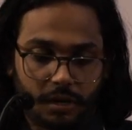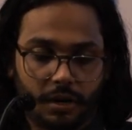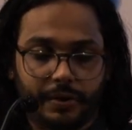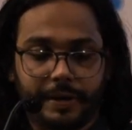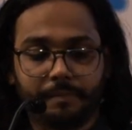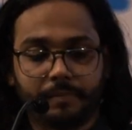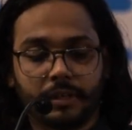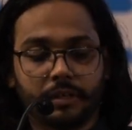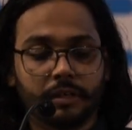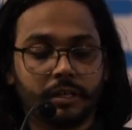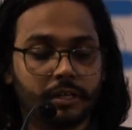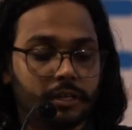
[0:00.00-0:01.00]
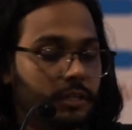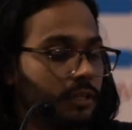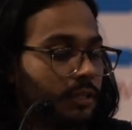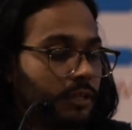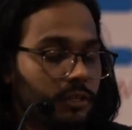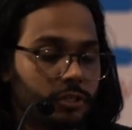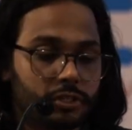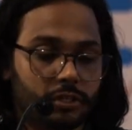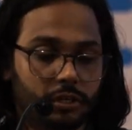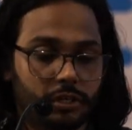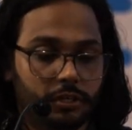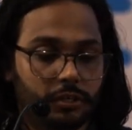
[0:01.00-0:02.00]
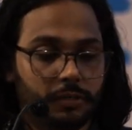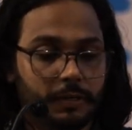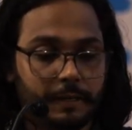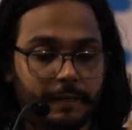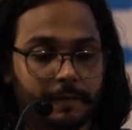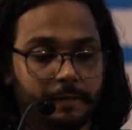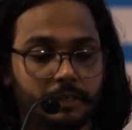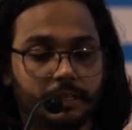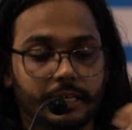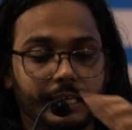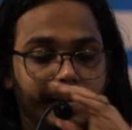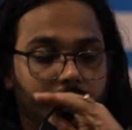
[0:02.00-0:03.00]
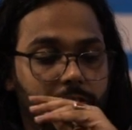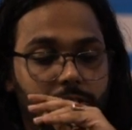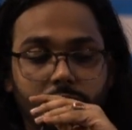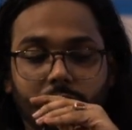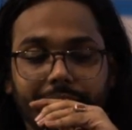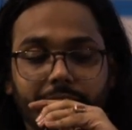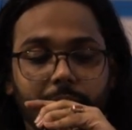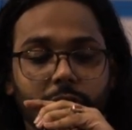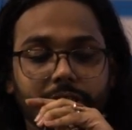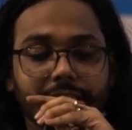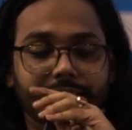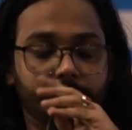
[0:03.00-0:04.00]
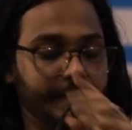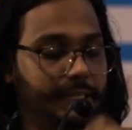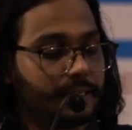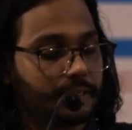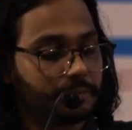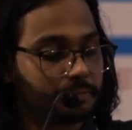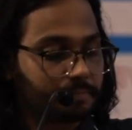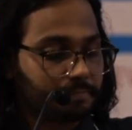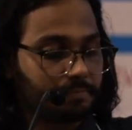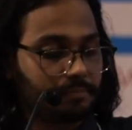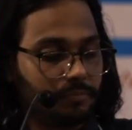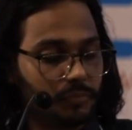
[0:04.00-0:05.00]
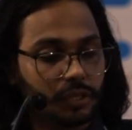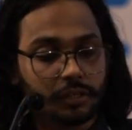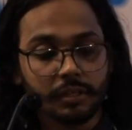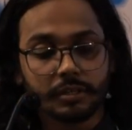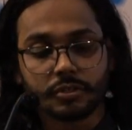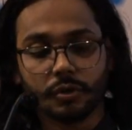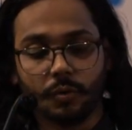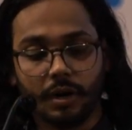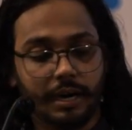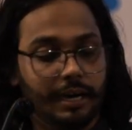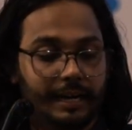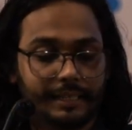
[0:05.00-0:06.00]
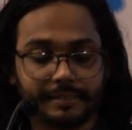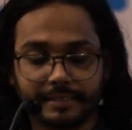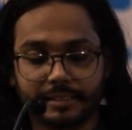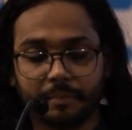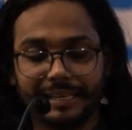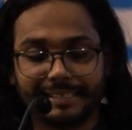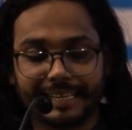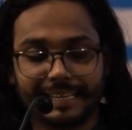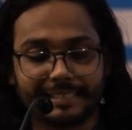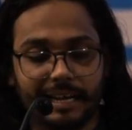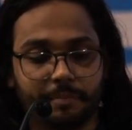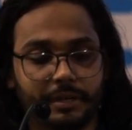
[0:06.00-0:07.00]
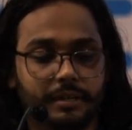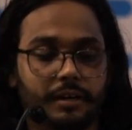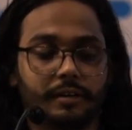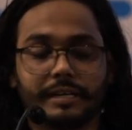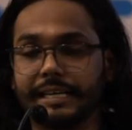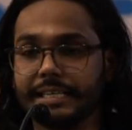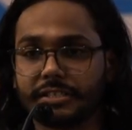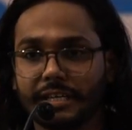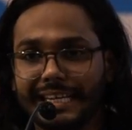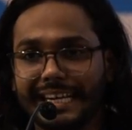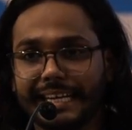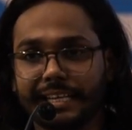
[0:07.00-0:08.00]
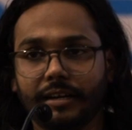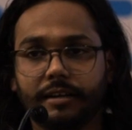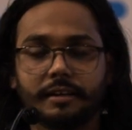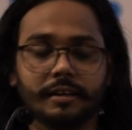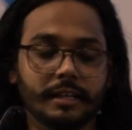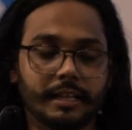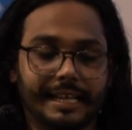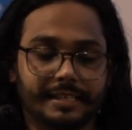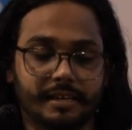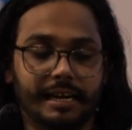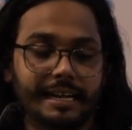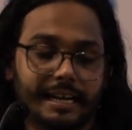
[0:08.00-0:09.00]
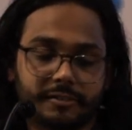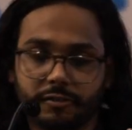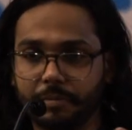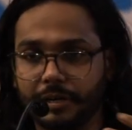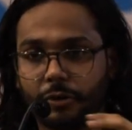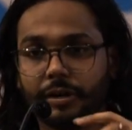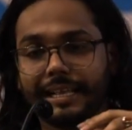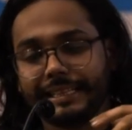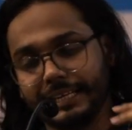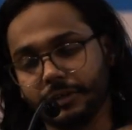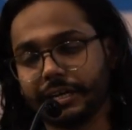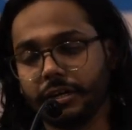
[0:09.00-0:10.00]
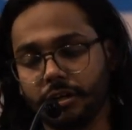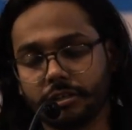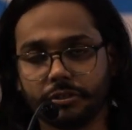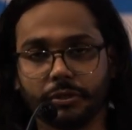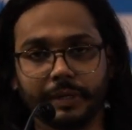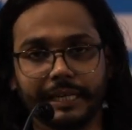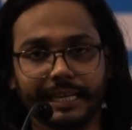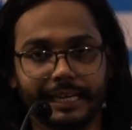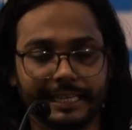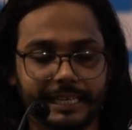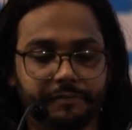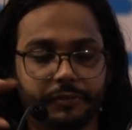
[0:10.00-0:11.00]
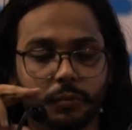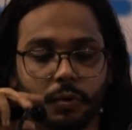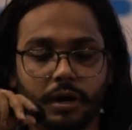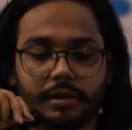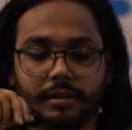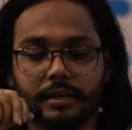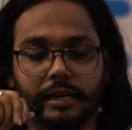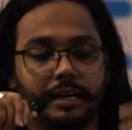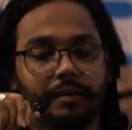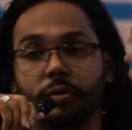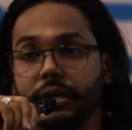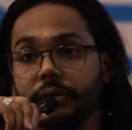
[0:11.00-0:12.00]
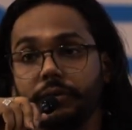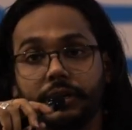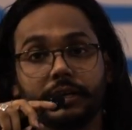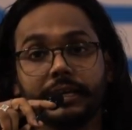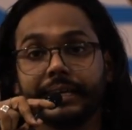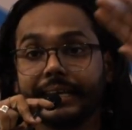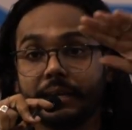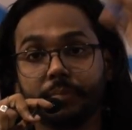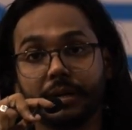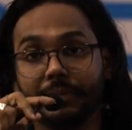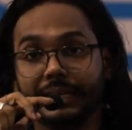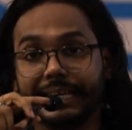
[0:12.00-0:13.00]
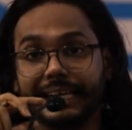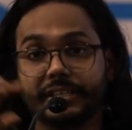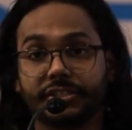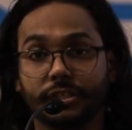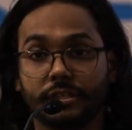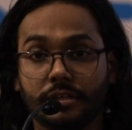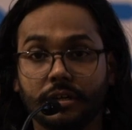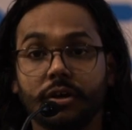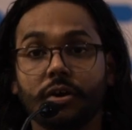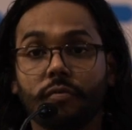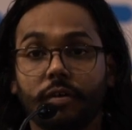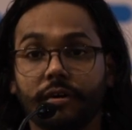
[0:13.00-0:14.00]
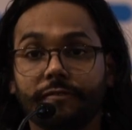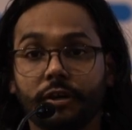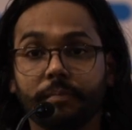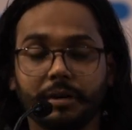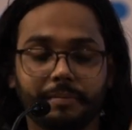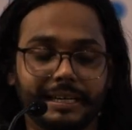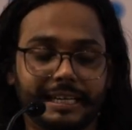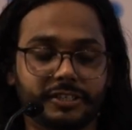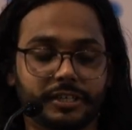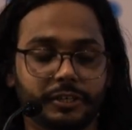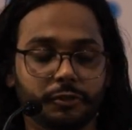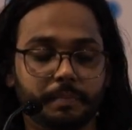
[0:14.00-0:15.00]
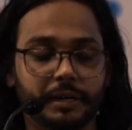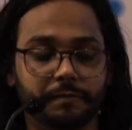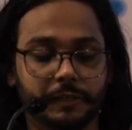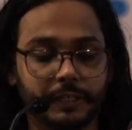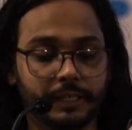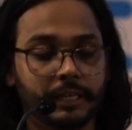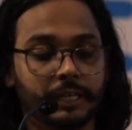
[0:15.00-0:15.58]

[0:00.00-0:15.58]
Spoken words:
Okay. So yeah, so talking about GCP. So this is the basic example, traditional ETL, extract, transform, and load. And then you can also do ELT if you want, whatever implementation, workflow implementation you prefer.